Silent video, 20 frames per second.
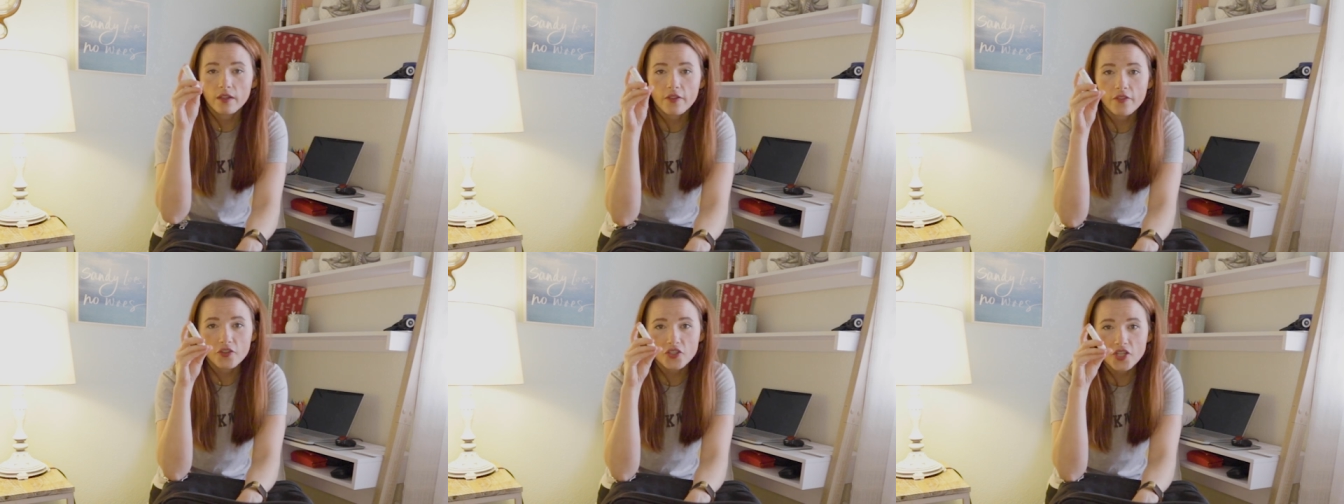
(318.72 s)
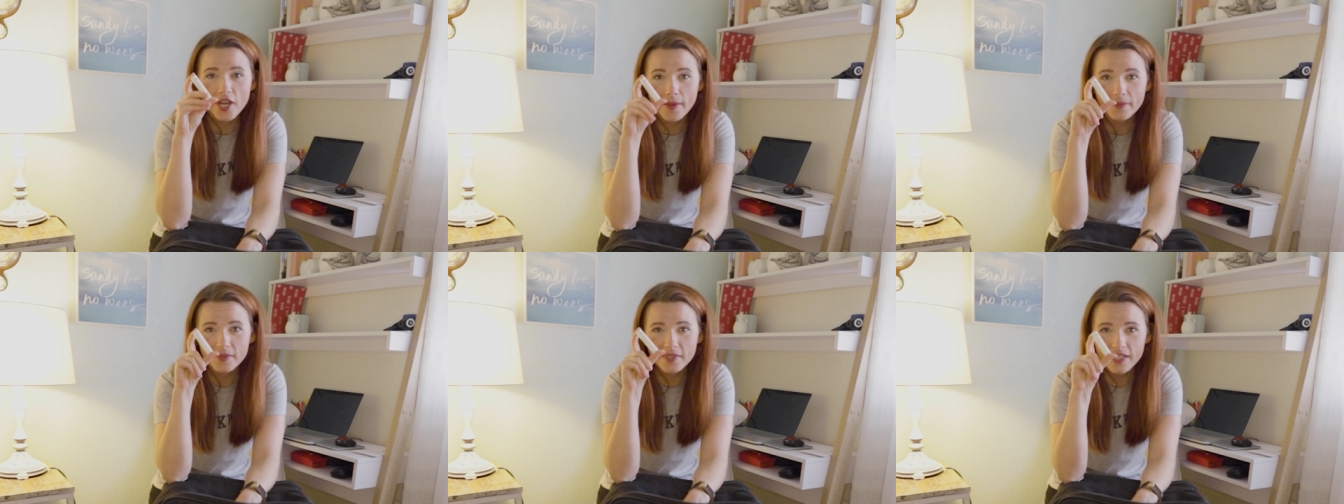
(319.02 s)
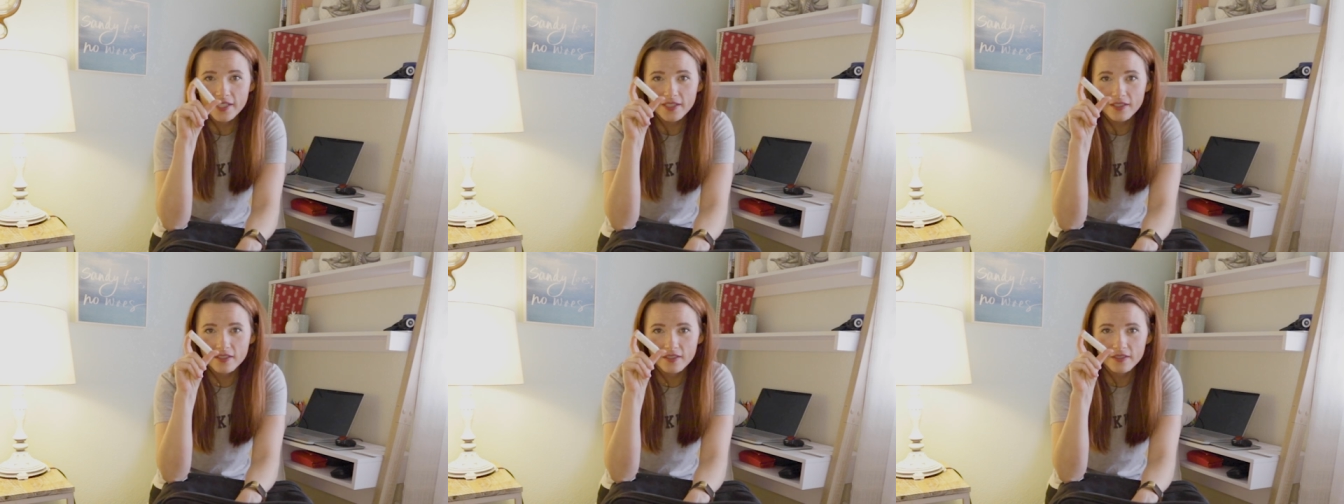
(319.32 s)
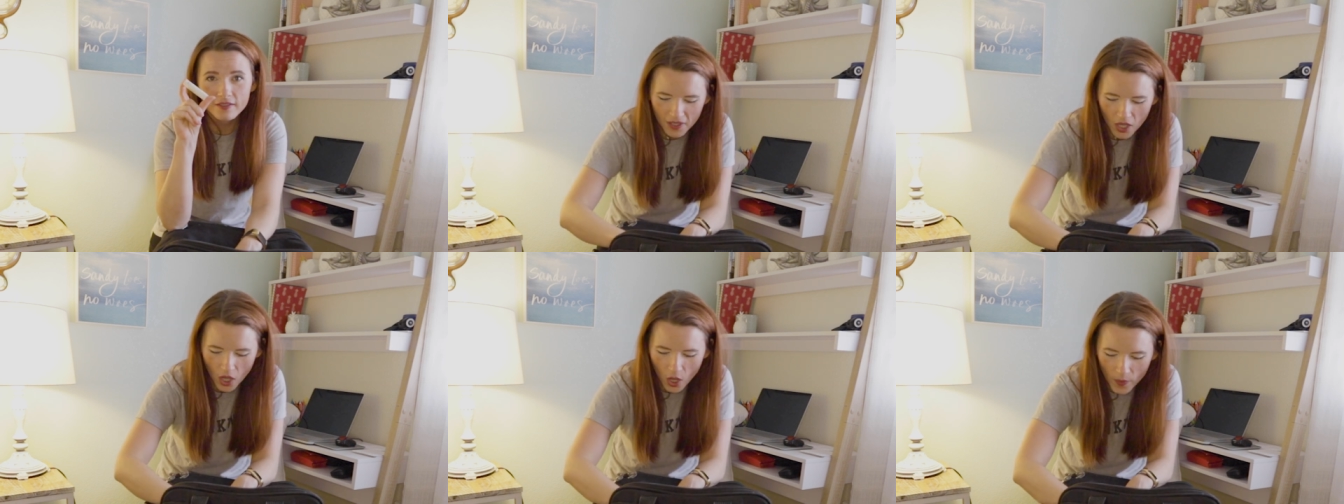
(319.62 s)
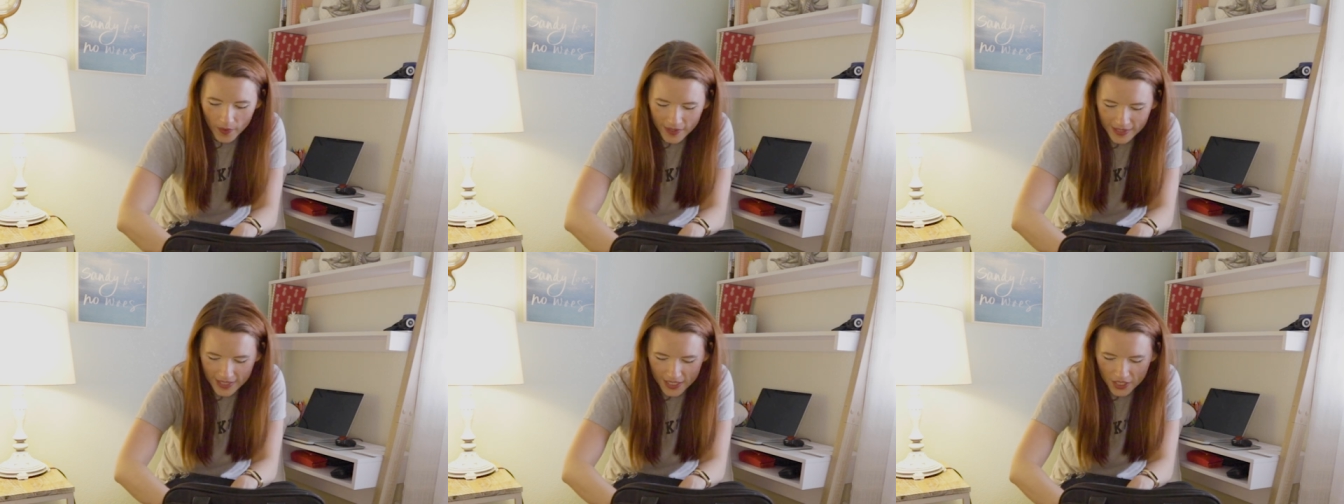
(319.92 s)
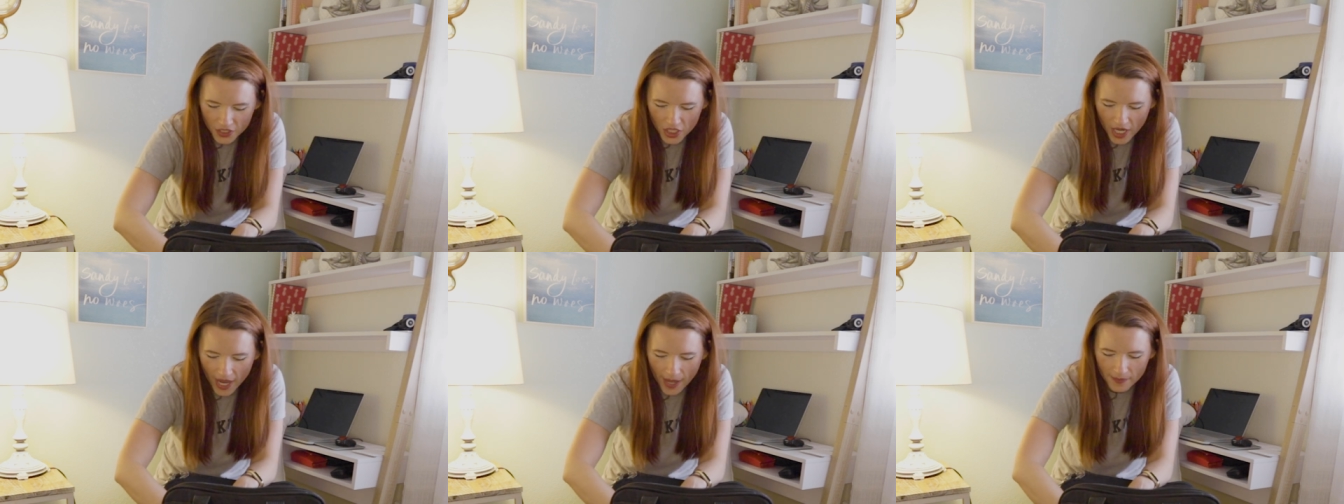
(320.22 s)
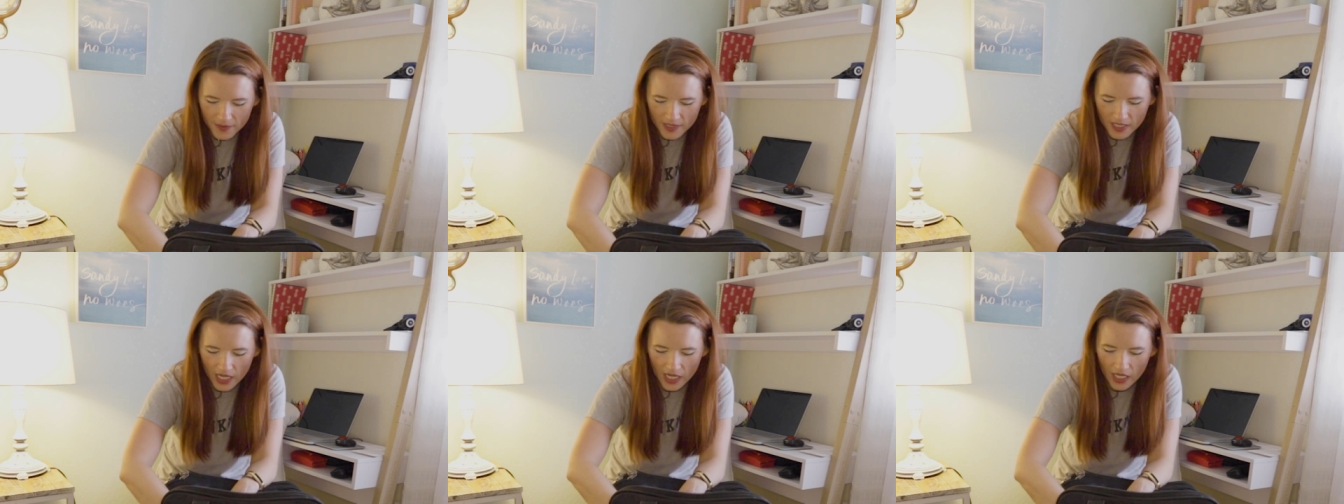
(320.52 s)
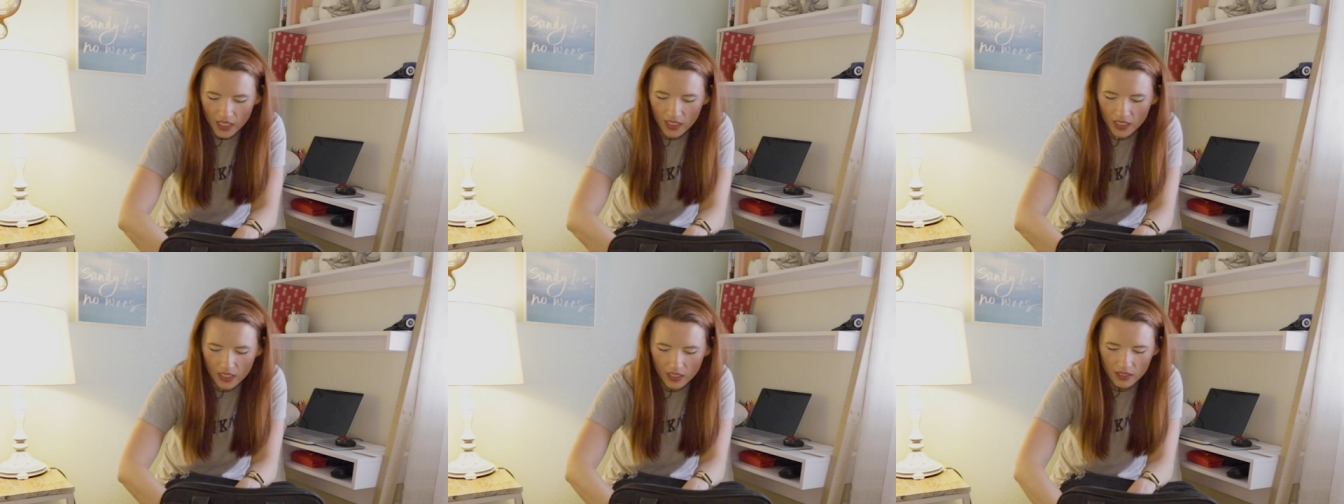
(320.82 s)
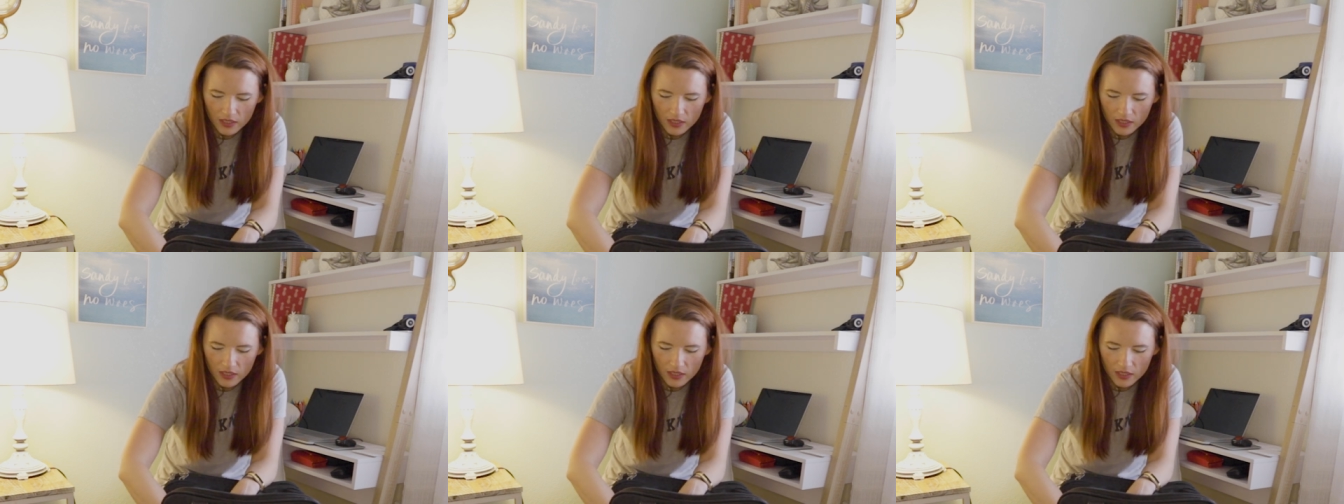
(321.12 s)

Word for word: another chapstick. Always need chapstick.